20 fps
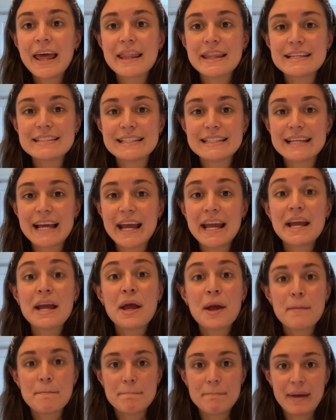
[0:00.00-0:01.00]
this is a
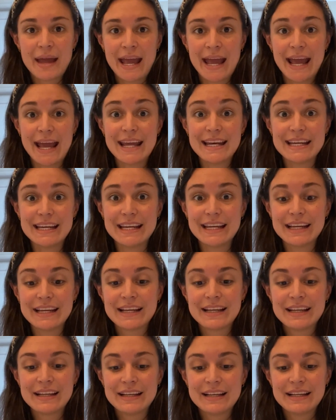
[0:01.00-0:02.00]
penny.
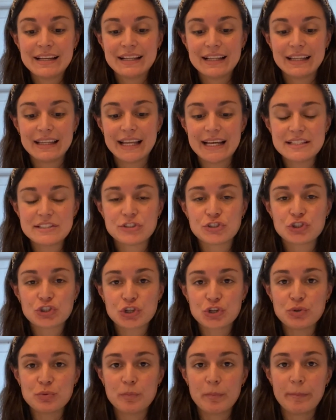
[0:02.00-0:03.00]
Let's
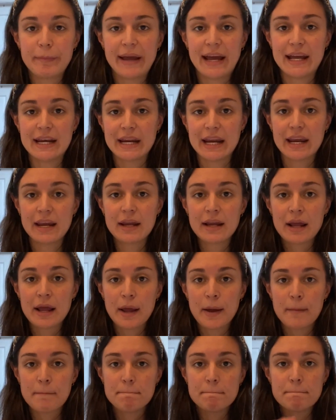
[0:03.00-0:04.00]
scoop penny.
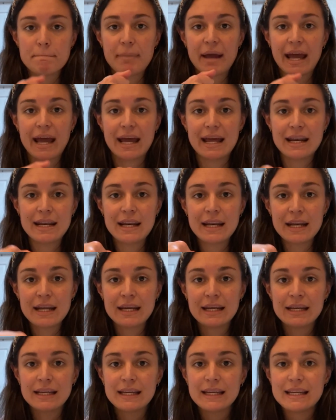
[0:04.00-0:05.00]
Pen,
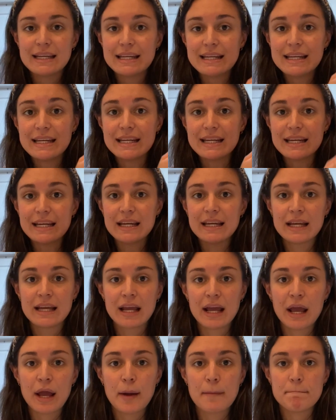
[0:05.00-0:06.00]
E
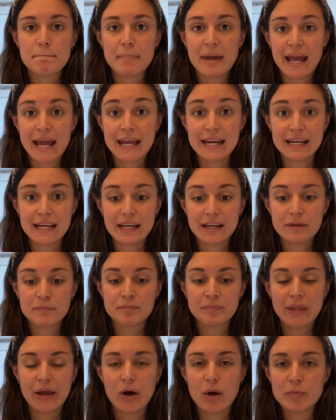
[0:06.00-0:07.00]
penny.
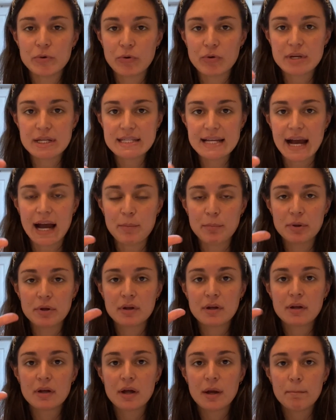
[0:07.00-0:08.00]
Now I'm going to tap.
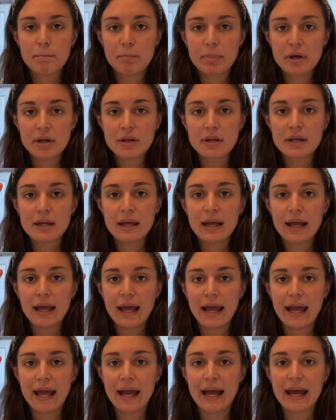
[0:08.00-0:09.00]
P
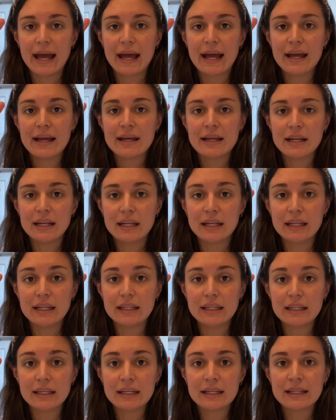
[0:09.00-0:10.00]
-e
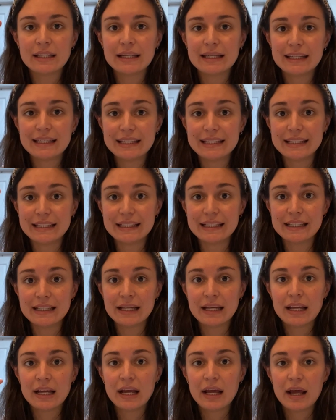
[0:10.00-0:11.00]
-n -e,
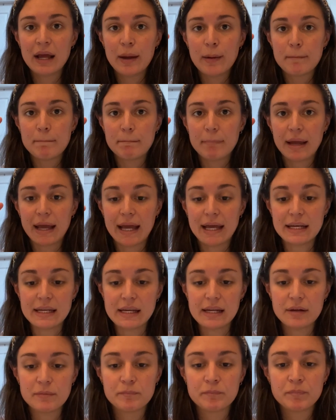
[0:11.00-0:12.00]

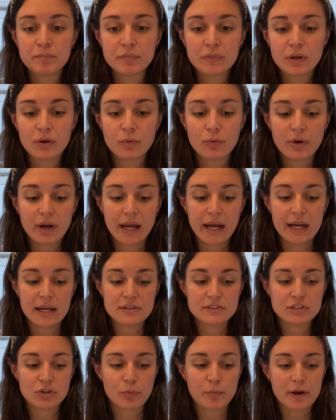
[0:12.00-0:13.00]
penny. Okay,
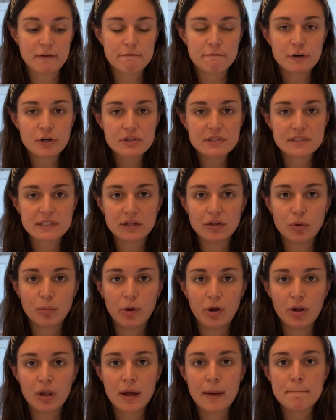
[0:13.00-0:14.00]
so my first
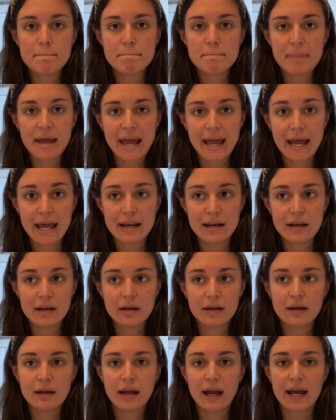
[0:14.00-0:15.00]
syllable, pen.
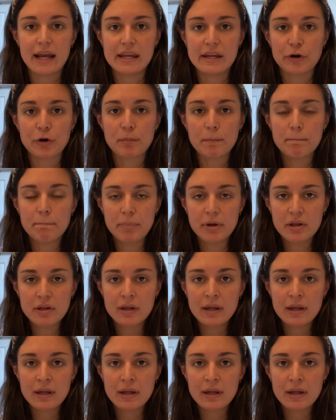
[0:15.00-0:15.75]
I hear p